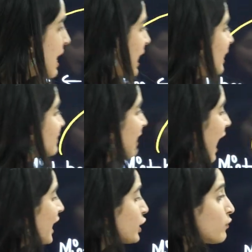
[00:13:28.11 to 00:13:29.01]
In
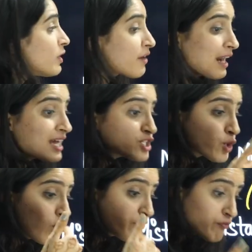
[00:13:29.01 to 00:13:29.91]
that, you will realize you
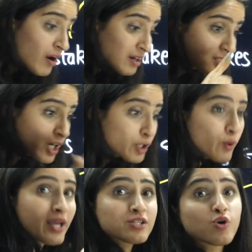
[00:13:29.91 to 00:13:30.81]
are further
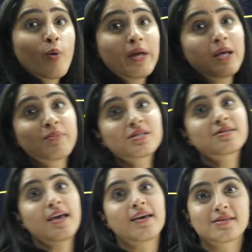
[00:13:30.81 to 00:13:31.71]
doing so many
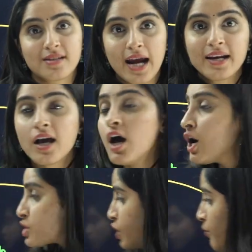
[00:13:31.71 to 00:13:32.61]
mistakes, right?
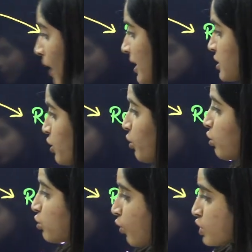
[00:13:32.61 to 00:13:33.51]
So once you know
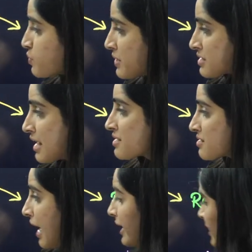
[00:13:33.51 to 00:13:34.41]
those mistakes,
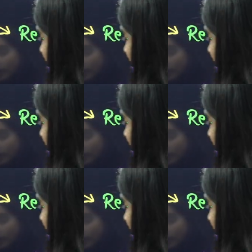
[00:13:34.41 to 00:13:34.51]
write